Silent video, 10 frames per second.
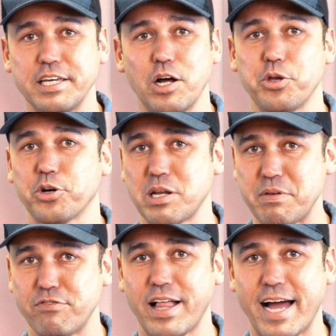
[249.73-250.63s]
you're gonna
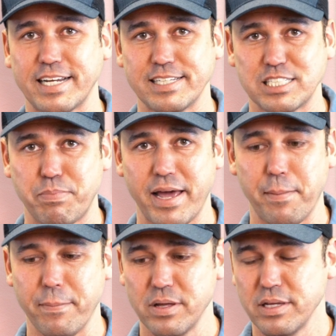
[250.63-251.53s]
be flagged as spam.